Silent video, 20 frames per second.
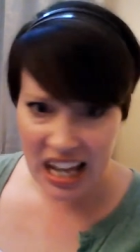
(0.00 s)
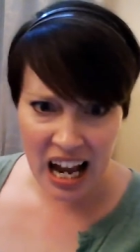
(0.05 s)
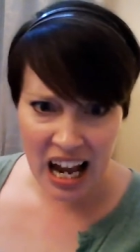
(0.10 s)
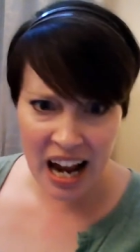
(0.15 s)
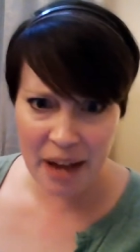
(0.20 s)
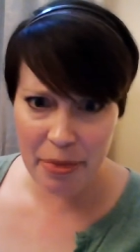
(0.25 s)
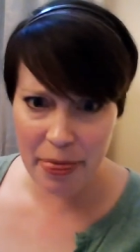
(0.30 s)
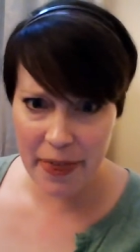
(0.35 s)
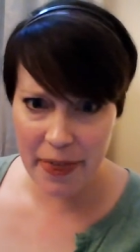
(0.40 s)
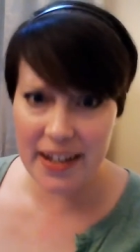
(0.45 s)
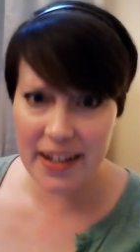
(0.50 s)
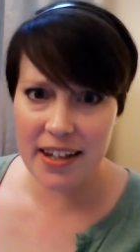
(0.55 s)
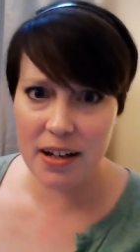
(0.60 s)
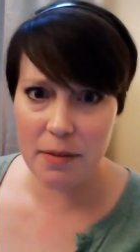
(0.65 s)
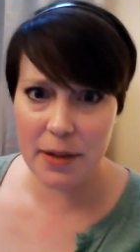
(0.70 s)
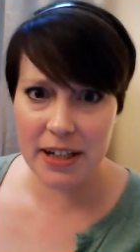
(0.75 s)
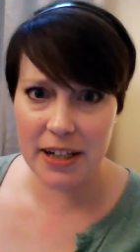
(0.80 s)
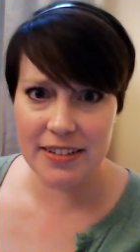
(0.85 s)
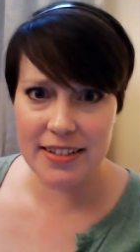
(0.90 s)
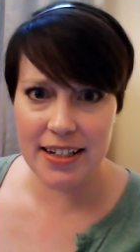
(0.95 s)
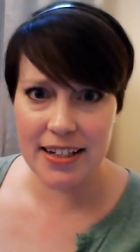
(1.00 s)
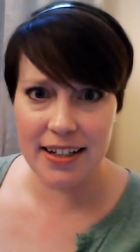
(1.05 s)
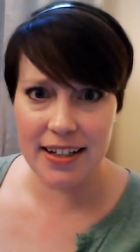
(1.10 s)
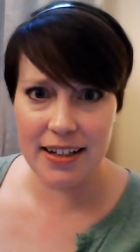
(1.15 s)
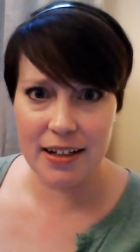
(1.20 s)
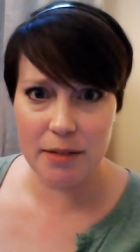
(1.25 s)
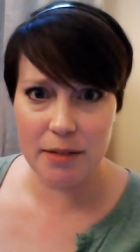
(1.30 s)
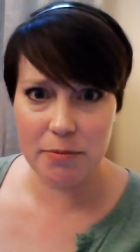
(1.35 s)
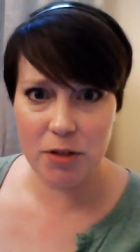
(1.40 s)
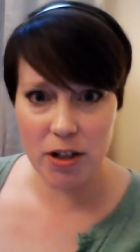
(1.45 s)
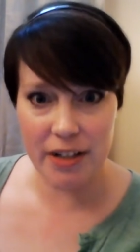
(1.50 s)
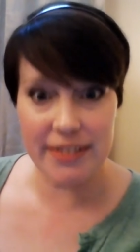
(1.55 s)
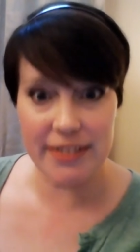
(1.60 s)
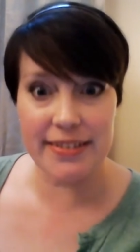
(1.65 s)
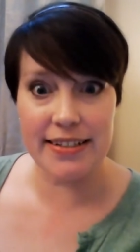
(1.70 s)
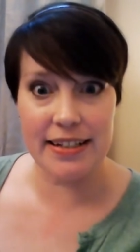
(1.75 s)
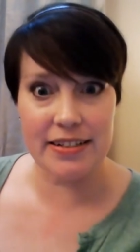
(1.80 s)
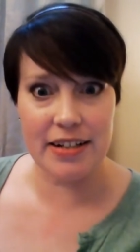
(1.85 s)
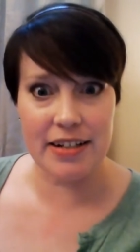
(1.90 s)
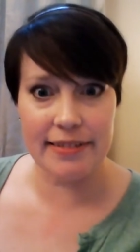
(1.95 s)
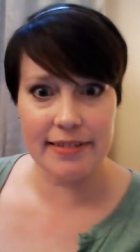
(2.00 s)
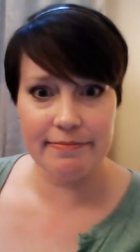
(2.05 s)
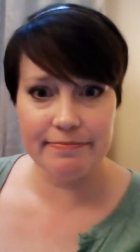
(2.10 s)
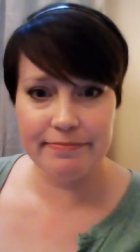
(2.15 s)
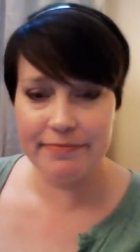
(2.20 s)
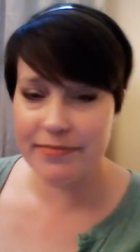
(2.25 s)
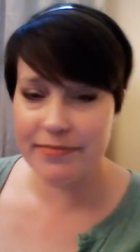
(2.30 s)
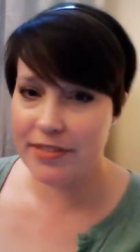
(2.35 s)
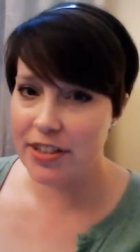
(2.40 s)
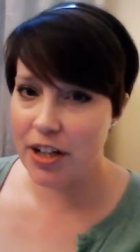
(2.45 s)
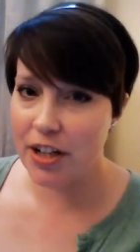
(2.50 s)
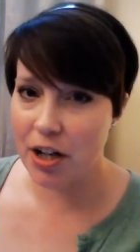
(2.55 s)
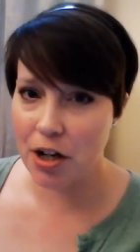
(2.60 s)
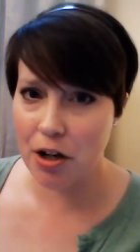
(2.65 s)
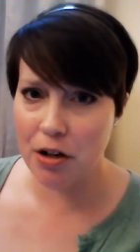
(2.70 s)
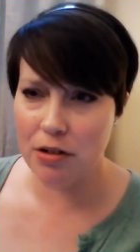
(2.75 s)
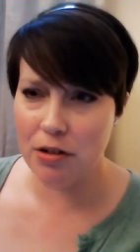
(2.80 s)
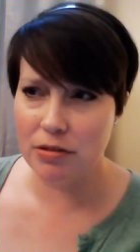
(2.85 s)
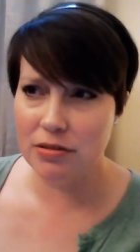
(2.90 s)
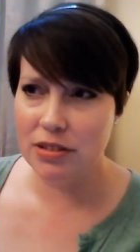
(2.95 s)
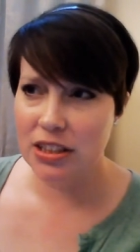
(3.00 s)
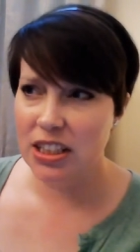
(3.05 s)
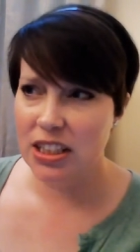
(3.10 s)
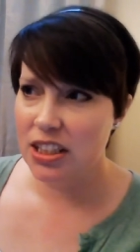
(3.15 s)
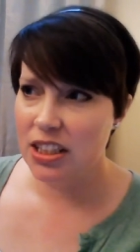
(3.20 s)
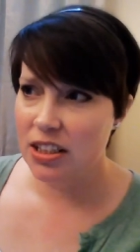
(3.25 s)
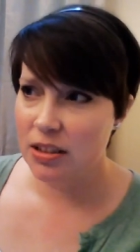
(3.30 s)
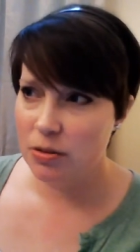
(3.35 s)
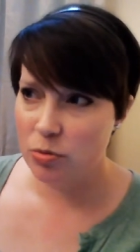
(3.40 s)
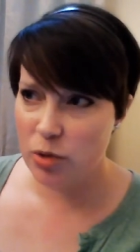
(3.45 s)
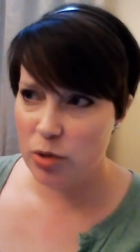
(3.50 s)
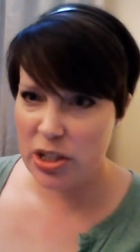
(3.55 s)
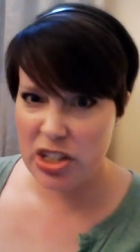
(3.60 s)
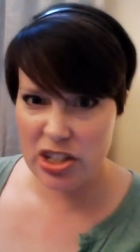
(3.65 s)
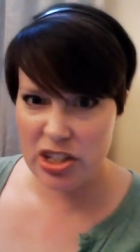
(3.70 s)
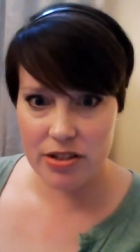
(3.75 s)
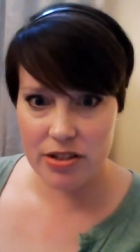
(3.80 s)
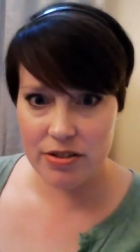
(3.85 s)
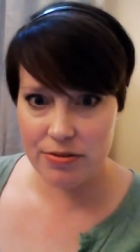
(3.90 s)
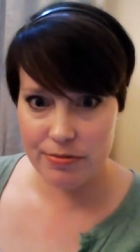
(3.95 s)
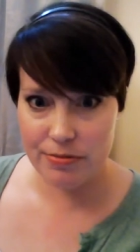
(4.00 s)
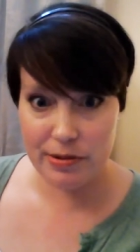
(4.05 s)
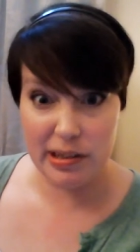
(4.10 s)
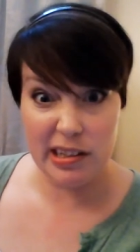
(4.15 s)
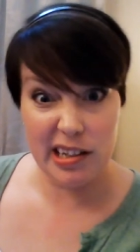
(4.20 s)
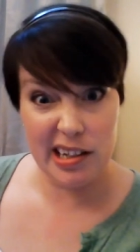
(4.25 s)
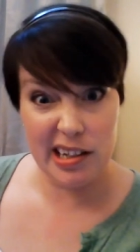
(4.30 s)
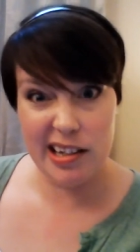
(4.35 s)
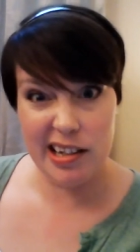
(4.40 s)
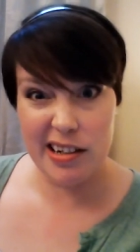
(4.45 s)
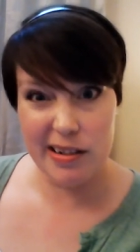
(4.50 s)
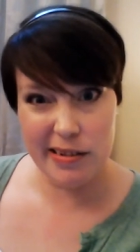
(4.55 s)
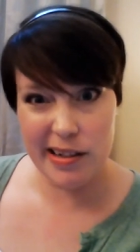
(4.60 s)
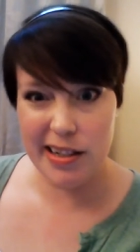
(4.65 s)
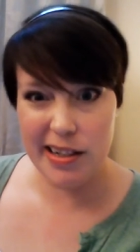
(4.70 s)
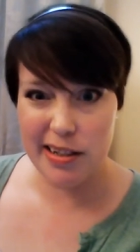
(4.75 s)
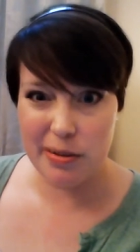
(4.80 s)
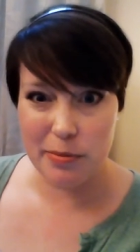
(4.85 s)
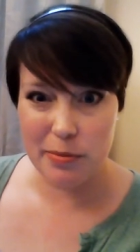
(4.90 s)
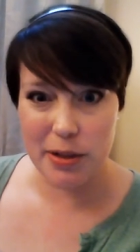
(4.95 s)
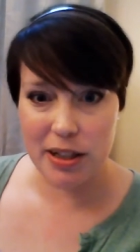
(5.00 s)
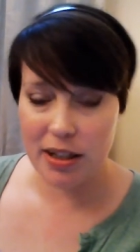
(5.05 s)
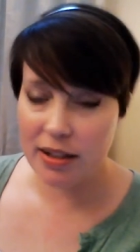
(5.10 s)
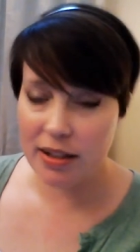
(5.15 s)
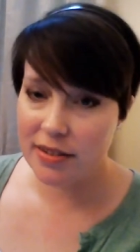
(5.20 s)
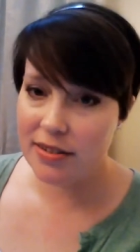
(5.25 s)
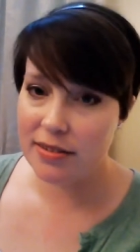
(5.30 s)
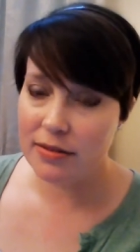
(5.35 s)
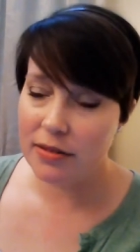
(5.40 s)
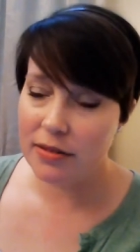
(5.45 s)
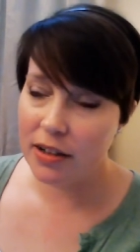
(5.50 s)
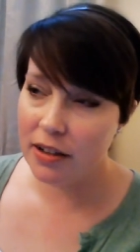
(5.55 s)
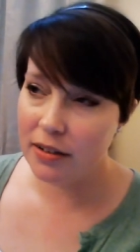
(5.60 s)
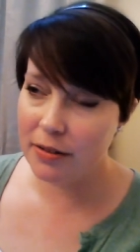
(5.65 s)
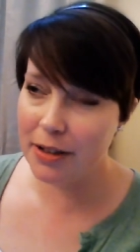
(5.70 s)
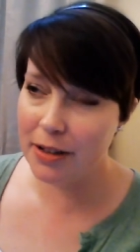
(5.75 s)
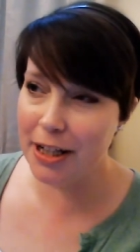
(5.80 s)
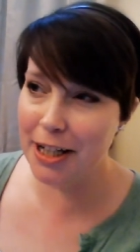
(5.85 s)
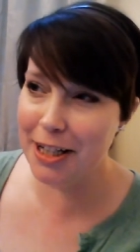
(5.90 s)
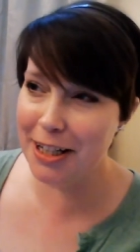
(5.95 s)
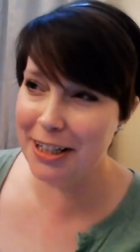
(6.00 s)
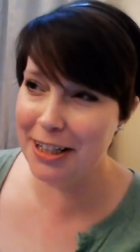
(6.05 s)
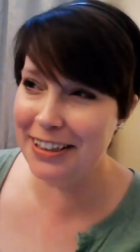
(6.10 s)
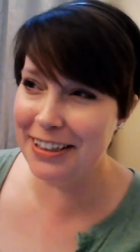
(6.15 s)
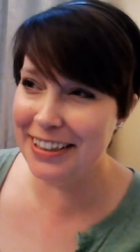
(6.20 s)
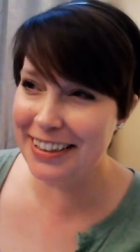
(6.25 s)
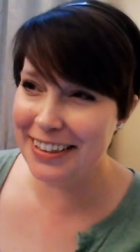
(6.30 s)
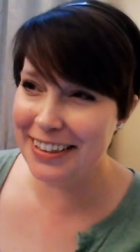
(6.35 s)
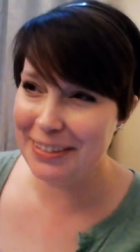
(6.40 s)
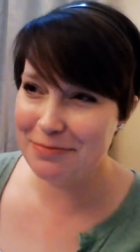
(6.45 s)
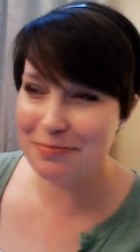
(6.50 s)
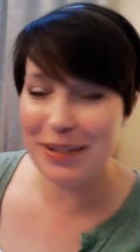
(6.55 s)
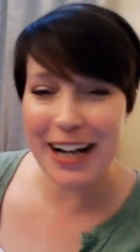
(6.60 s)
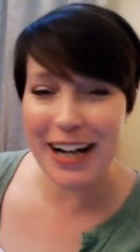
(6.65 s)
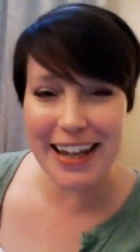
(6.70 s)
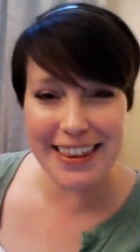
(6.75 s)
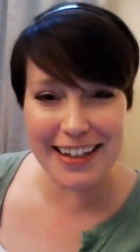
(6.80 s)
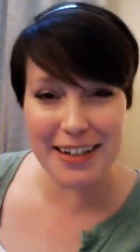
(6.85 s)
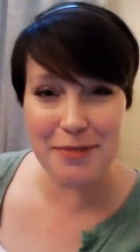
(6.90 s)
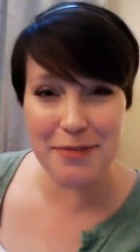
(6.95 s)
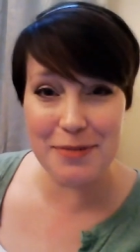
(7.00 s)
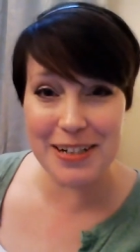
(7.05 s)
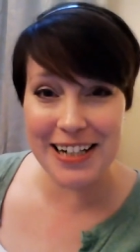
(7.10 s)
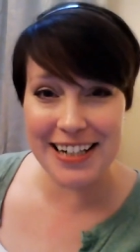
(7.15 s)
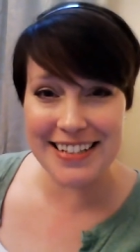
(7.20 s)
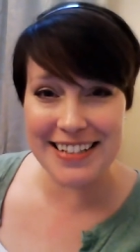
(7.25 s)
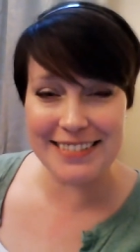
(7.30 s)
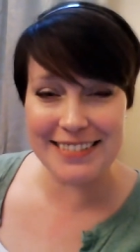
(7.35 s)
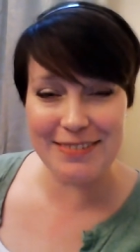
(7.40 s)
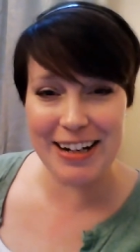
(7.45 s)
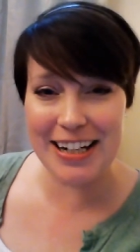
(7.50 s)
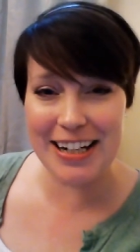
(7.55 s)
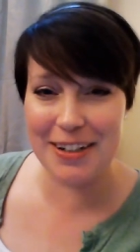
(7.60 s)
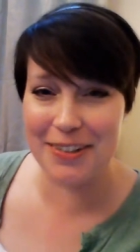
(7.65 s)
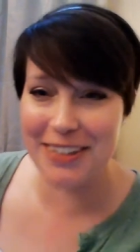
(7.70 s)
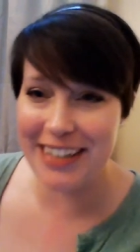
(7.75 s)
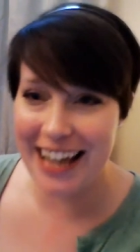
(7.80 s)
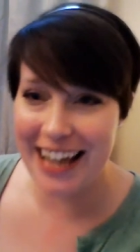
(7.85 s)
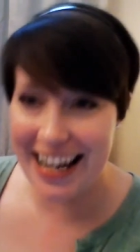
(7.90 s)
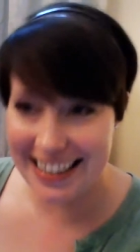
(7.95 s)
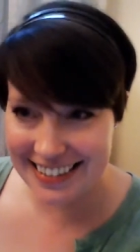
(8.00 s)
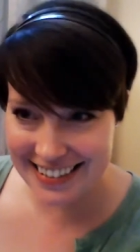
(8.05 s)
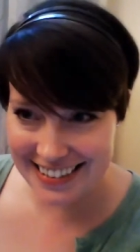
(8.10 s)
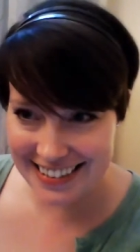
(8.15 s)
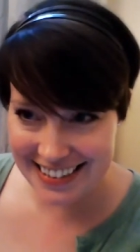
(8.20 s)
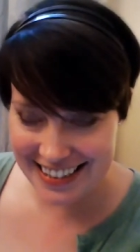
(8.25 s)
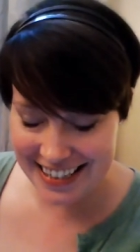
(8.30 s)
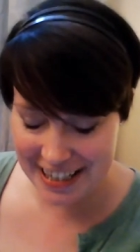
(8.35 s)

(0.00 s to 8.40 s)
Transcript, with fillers: thinking about taking up cross-stitching, so, which is really kind of random, I guess. But I think it'd be a nice way to relax in the